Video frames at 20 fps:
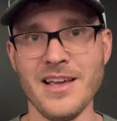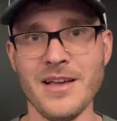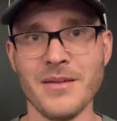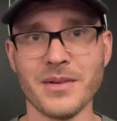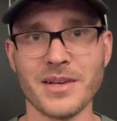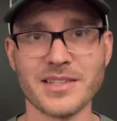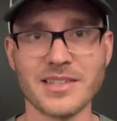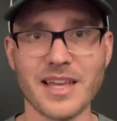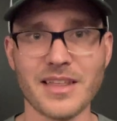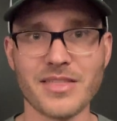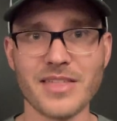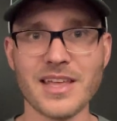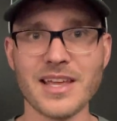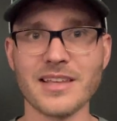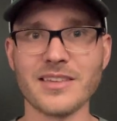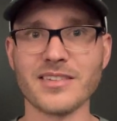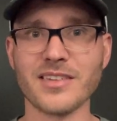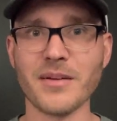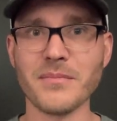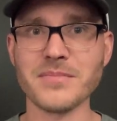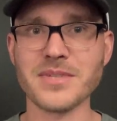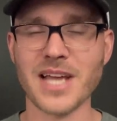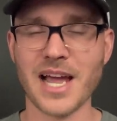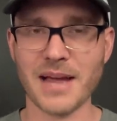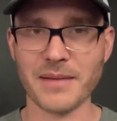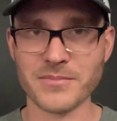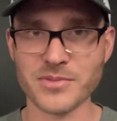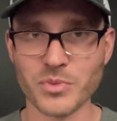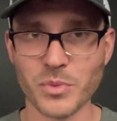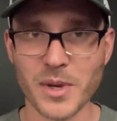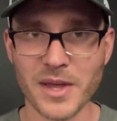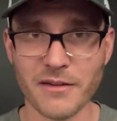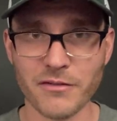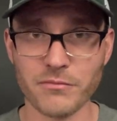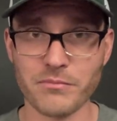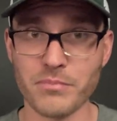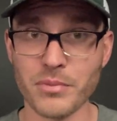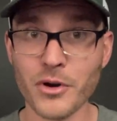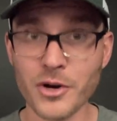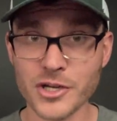Because I think sometimes we
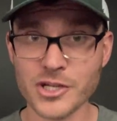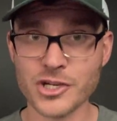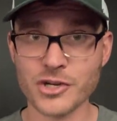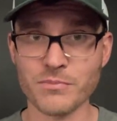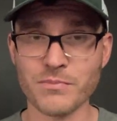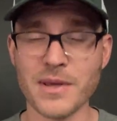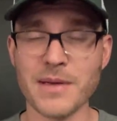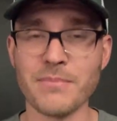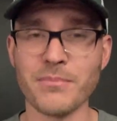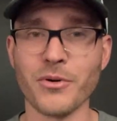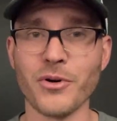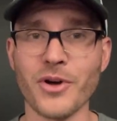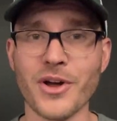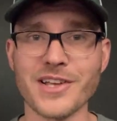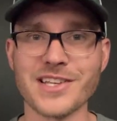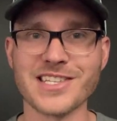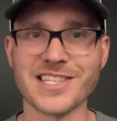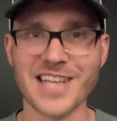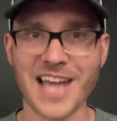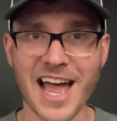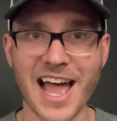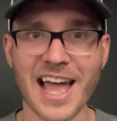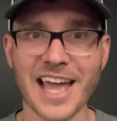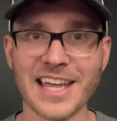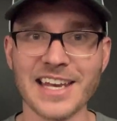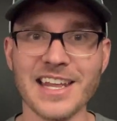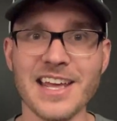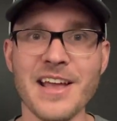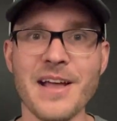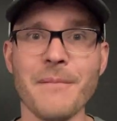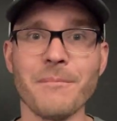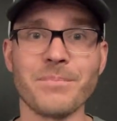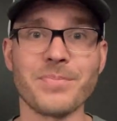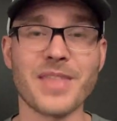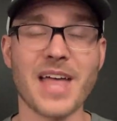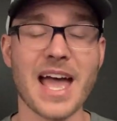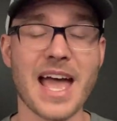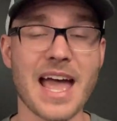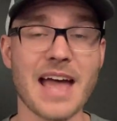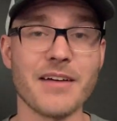have pushed people aside
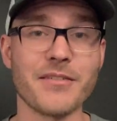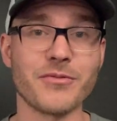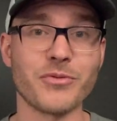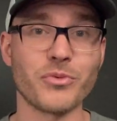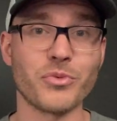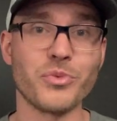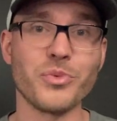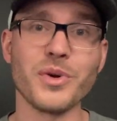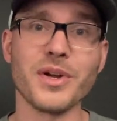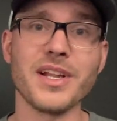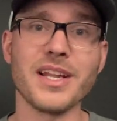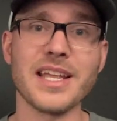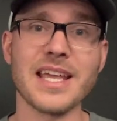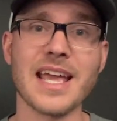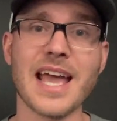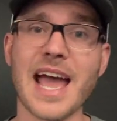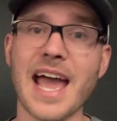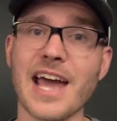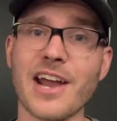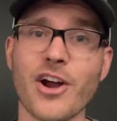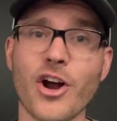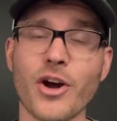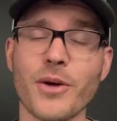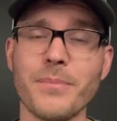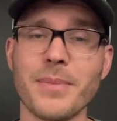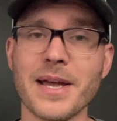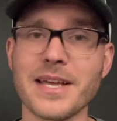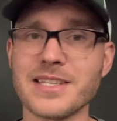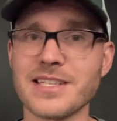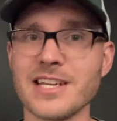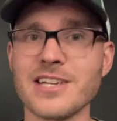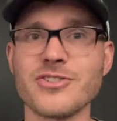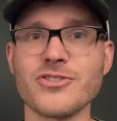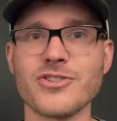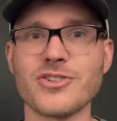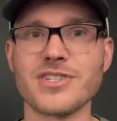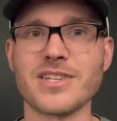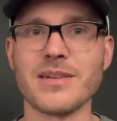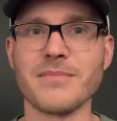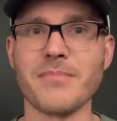that have really had our best
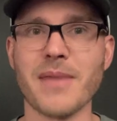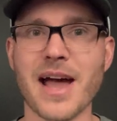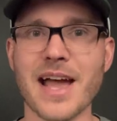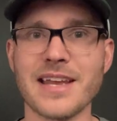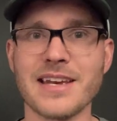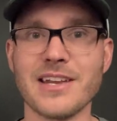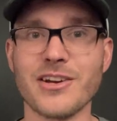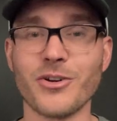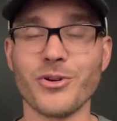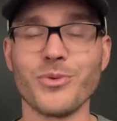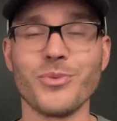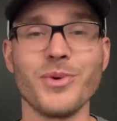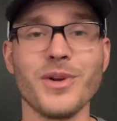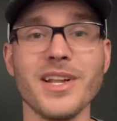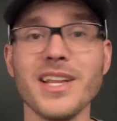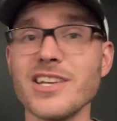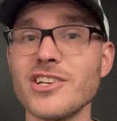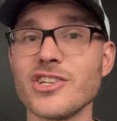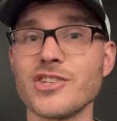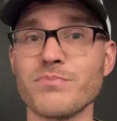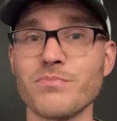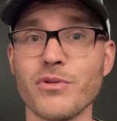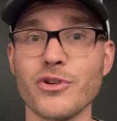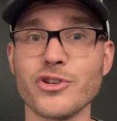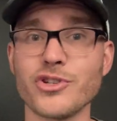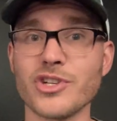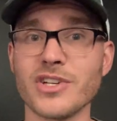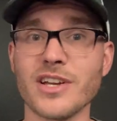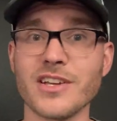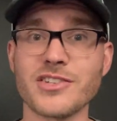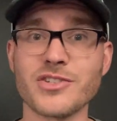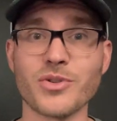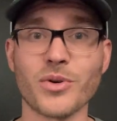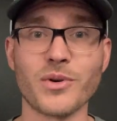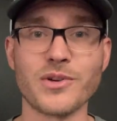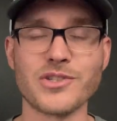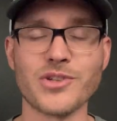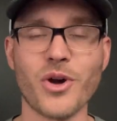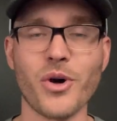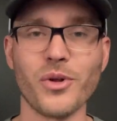interests in mind and are really just pushing us
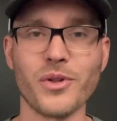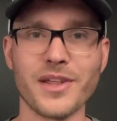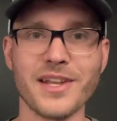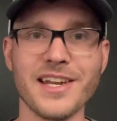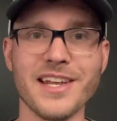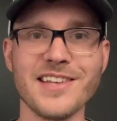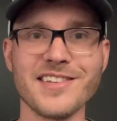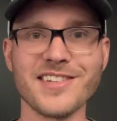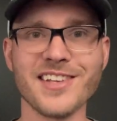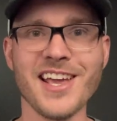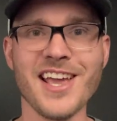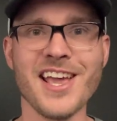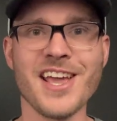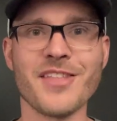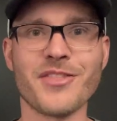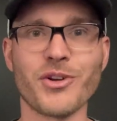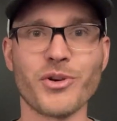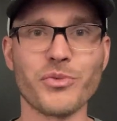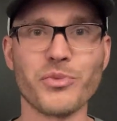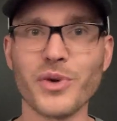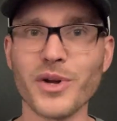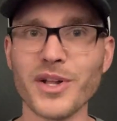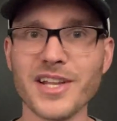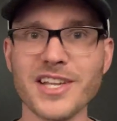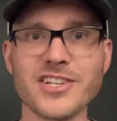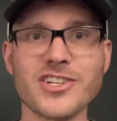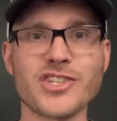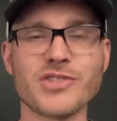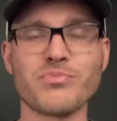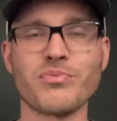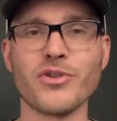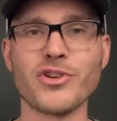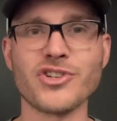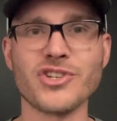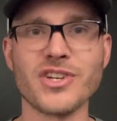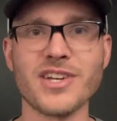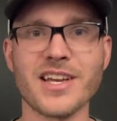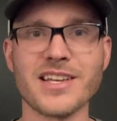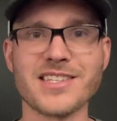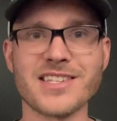towards holiness. They're really just
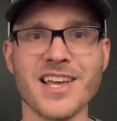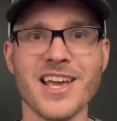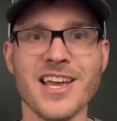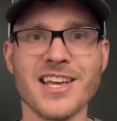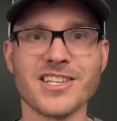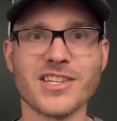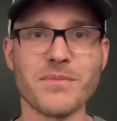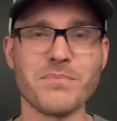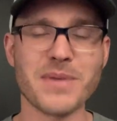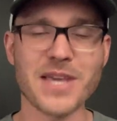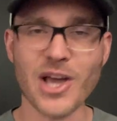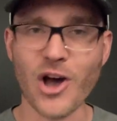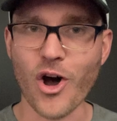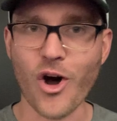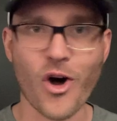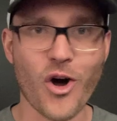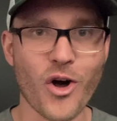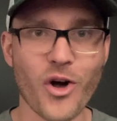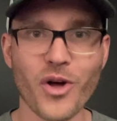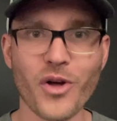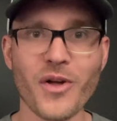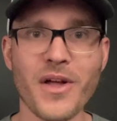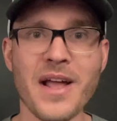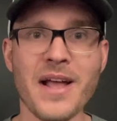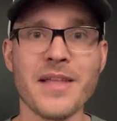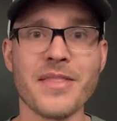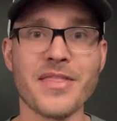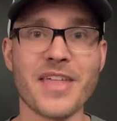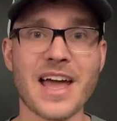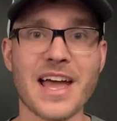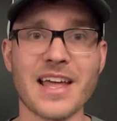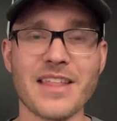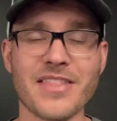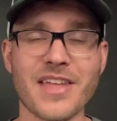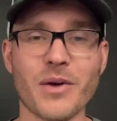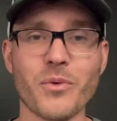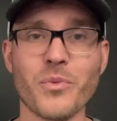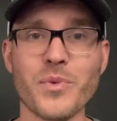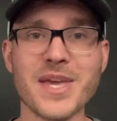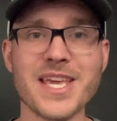pushing us to be all that,
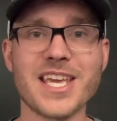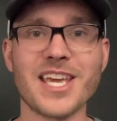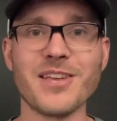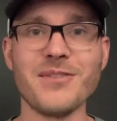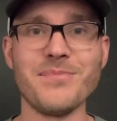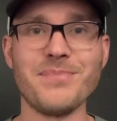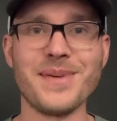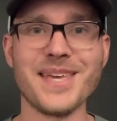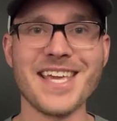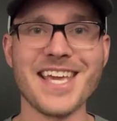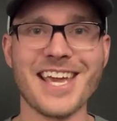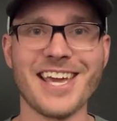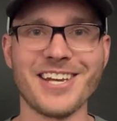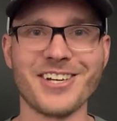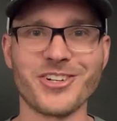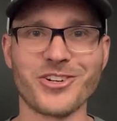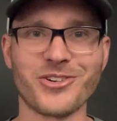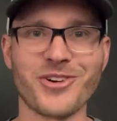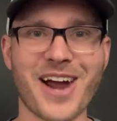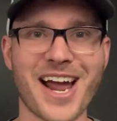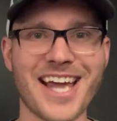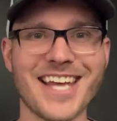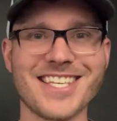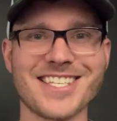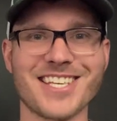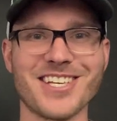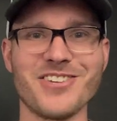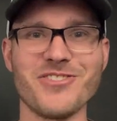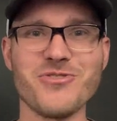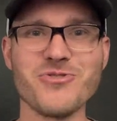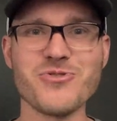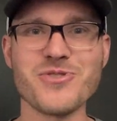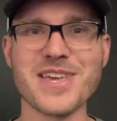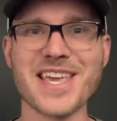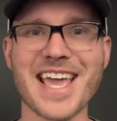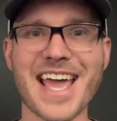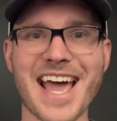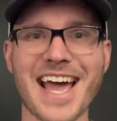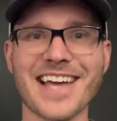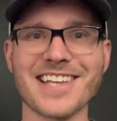that we can be in Christ and who
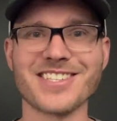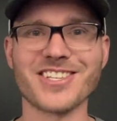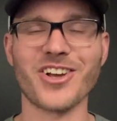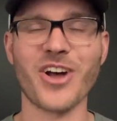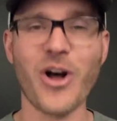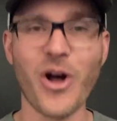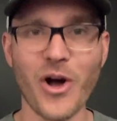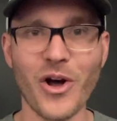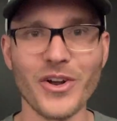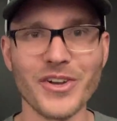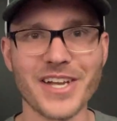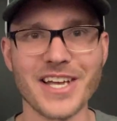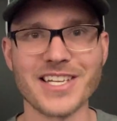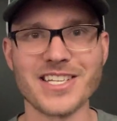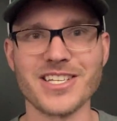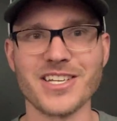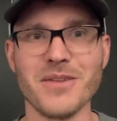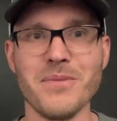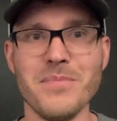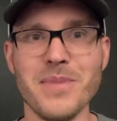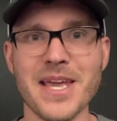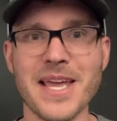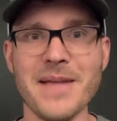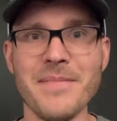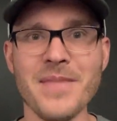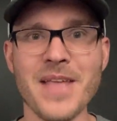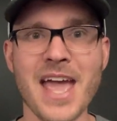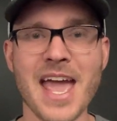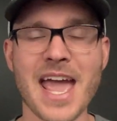He has called us to be.